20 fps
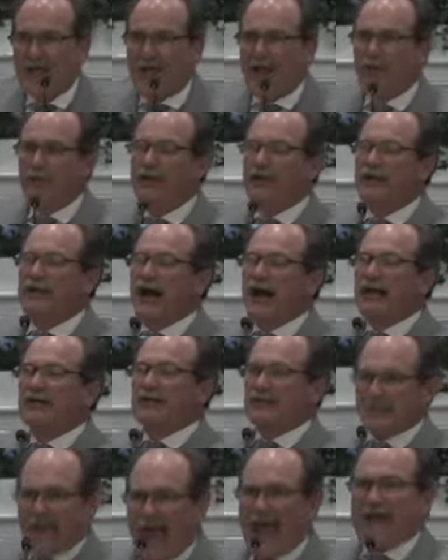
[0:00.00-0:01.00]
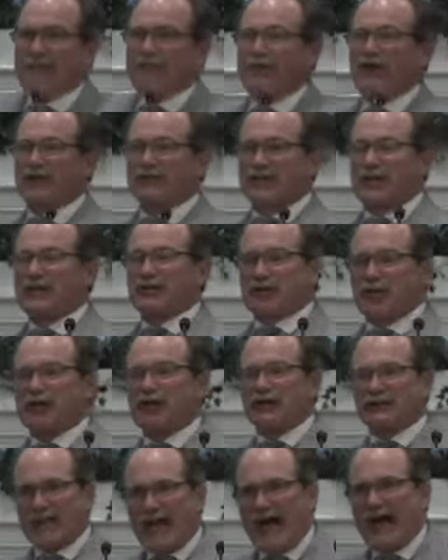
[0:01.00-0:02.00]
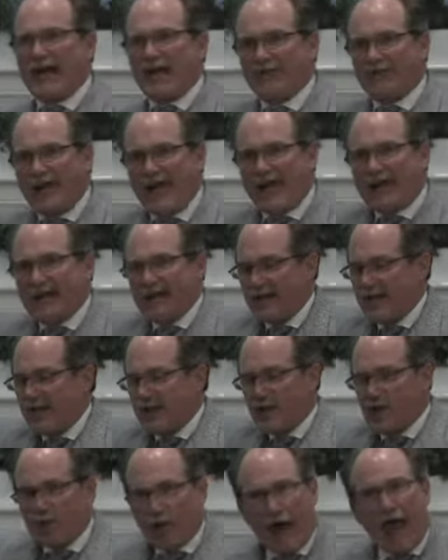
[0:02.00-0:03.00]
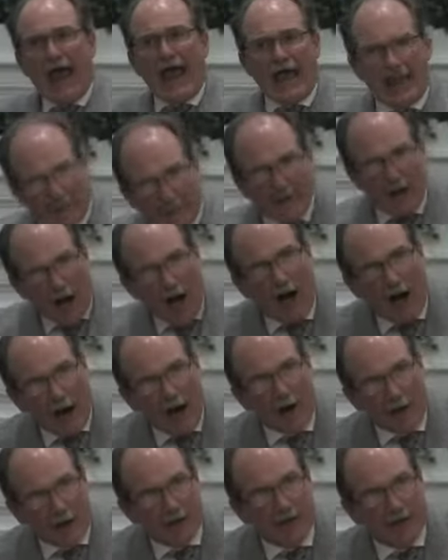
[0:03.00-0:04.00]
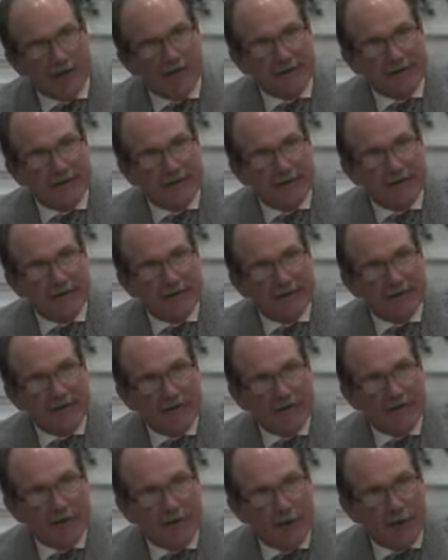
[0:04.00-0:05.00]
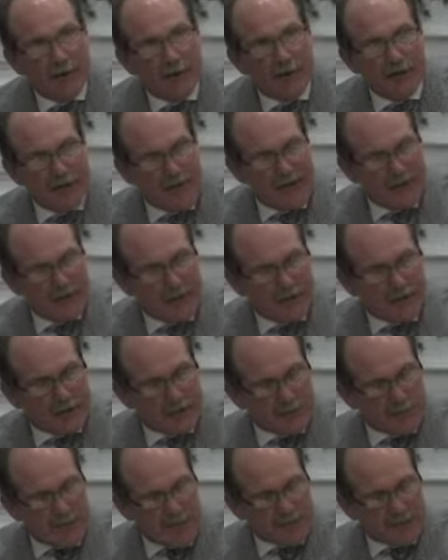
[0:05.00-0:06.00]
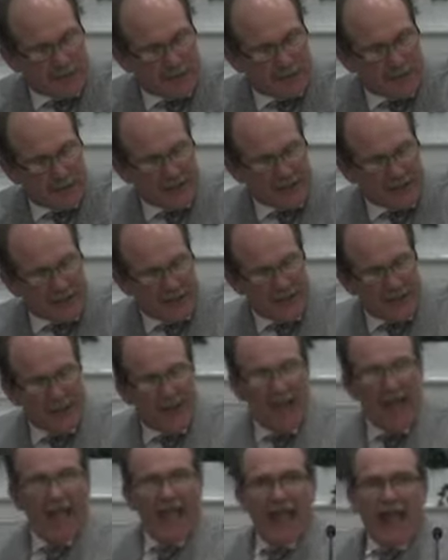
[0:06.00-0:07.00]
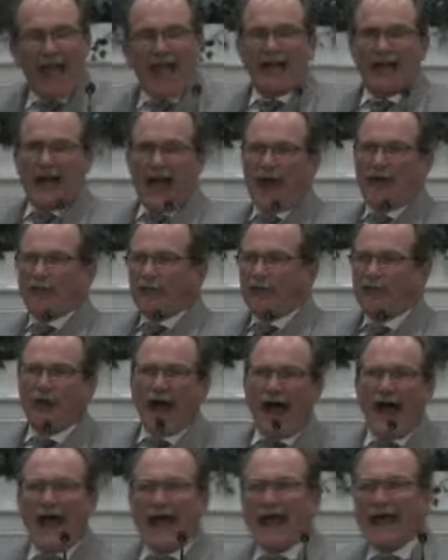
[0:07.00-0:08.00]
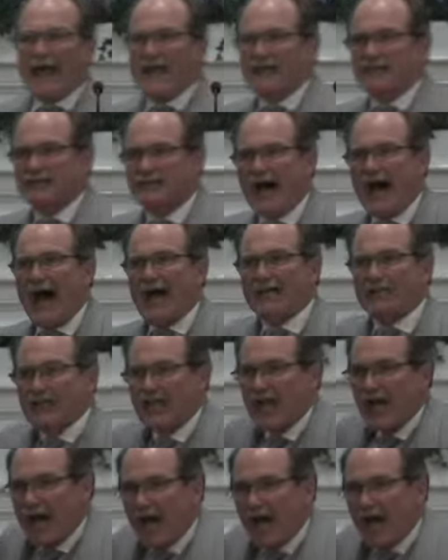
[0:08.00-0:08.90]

And when God saved us, He took us out of that graveyard where we were dead in trespasses and in sins, and hath raised us